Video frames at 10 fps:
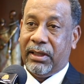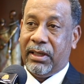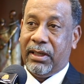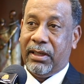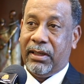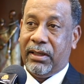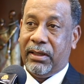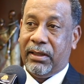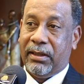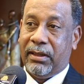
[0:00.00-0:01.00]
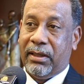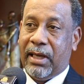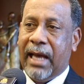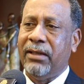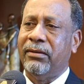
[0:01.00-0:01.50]
Uh,
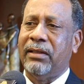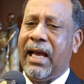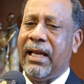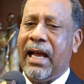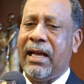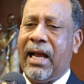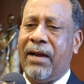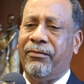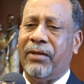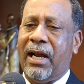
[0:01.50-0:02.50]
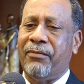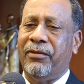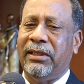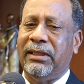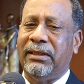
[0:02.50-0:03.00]
I don't. I
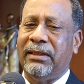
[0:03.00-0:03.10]
really.